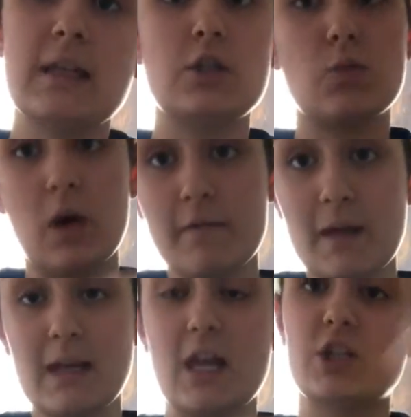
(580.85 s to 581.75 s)
that you want of
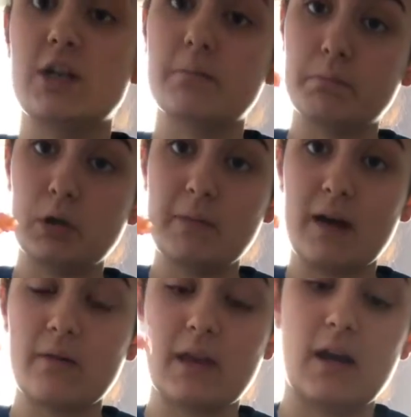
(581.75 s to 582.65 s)
medication, pull
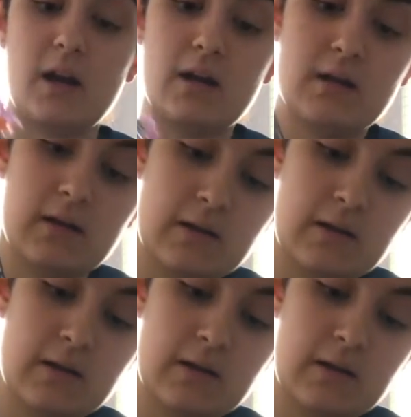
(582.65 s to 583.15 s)
back with air.